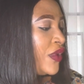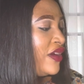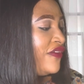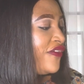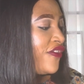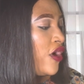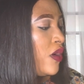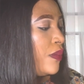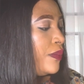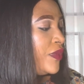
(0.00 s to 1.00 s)

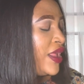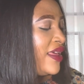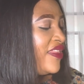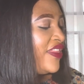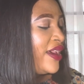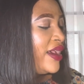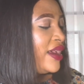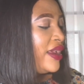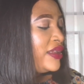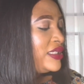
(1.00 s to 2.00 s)
from
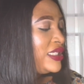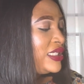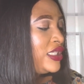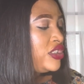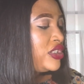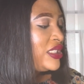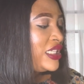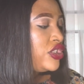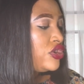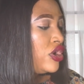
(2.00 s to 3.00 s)
the
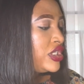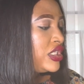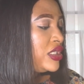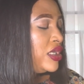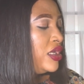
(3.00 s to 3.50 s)
cistus,